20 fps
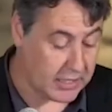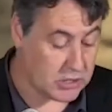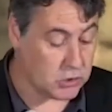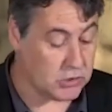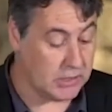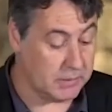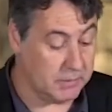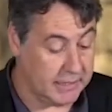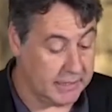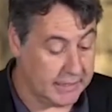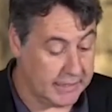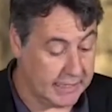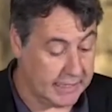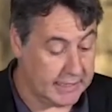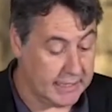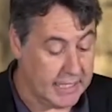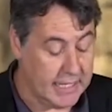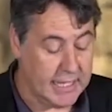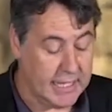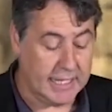committed
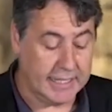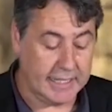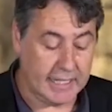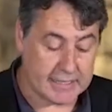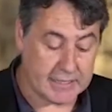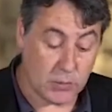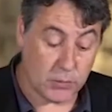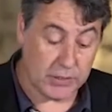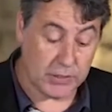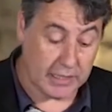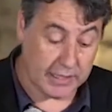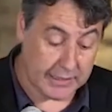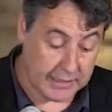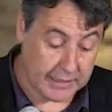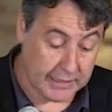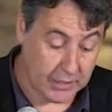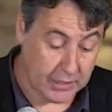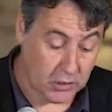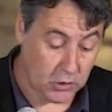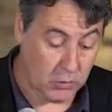people
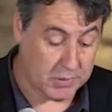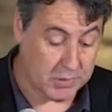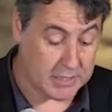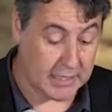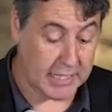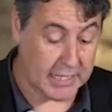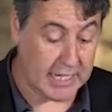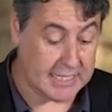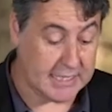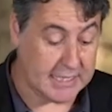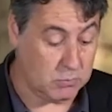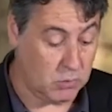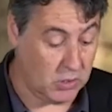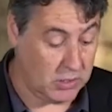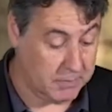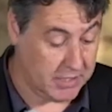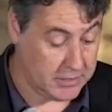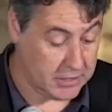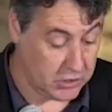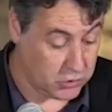working
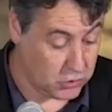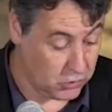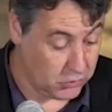towards